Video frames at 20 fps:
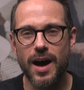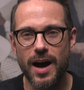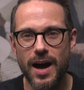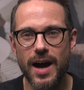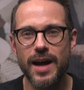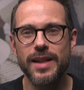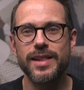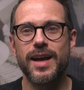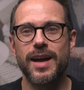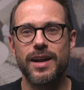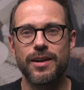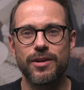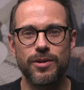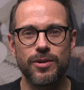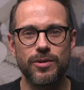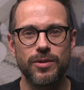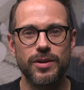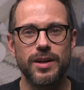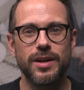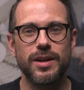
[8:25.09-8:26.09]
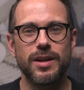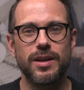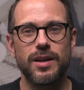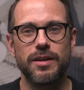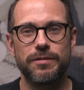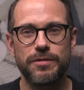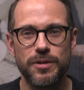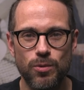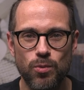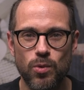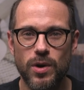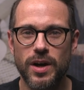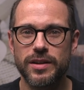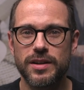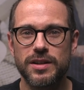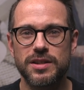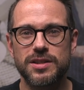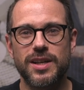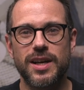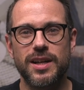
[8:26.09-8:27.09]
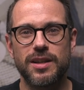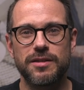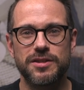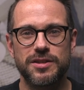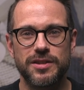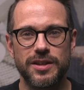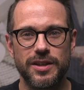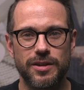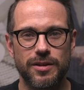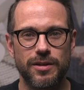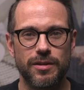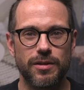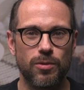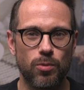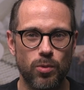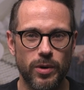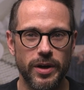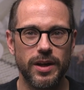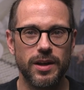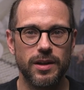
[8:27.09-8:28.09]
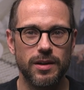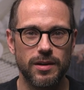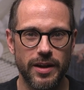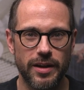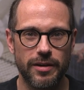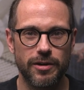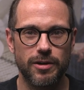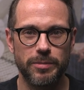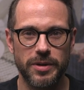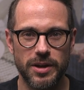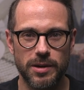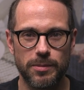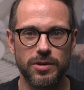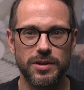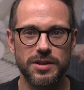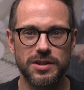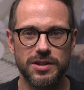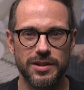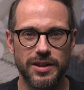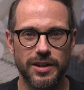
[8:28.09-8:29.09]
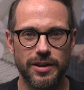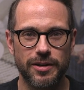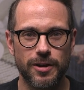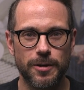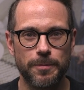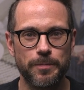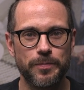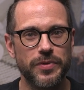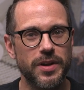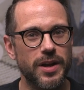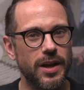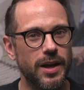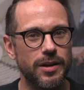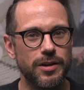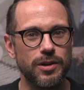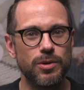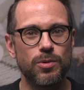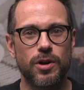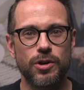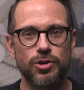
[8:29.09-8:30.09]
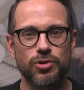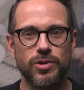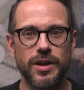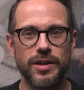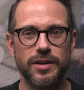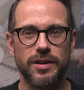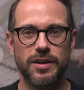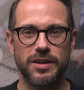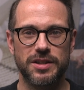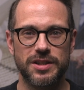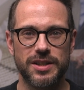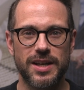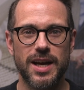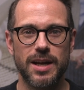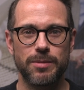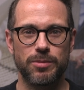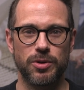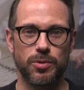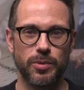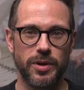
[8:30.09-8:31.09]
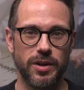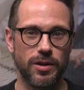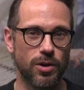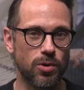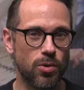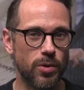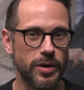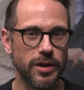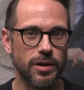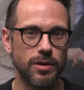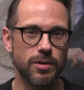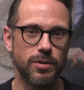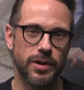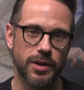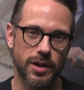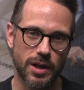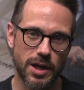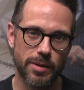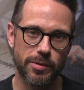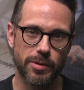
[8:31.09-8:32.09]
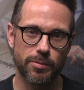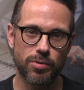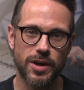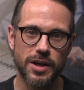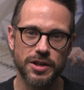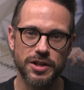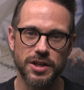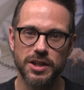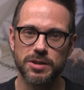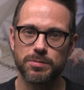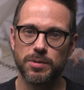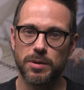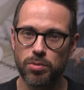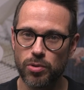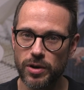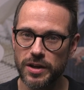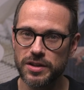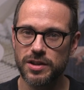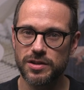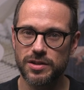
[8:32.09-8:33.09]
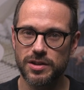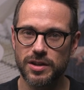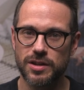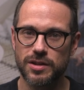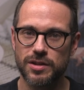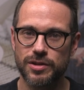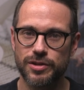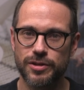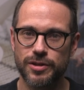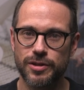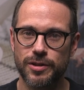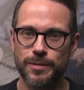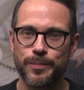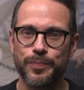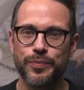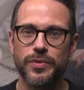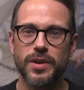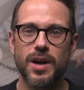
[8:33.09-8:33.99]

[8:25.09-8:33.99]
On that note, if you want this style of sneaker, the white leather minimalist sneaker, and you are trying to decide between the Koio and the Common Projects, but price is a concern,